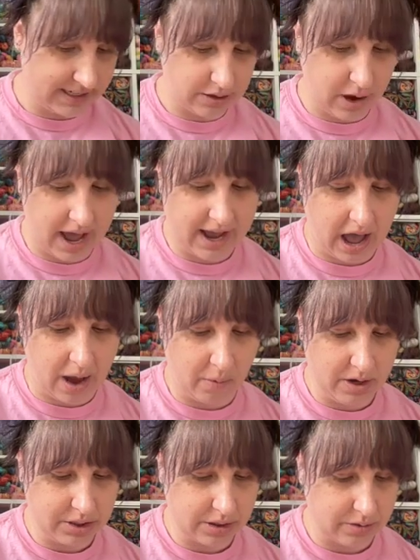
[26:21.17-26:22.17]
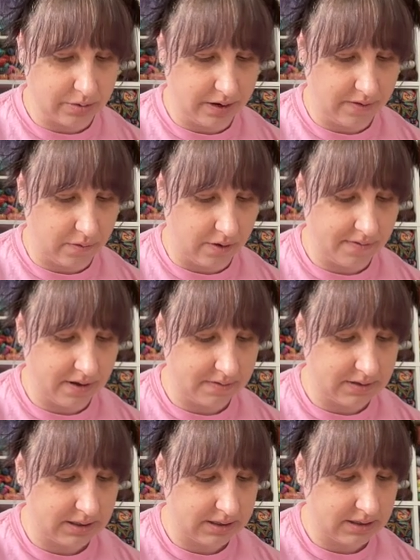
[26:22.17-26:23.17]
So I got 1, 2, 3, 4, 5, 6.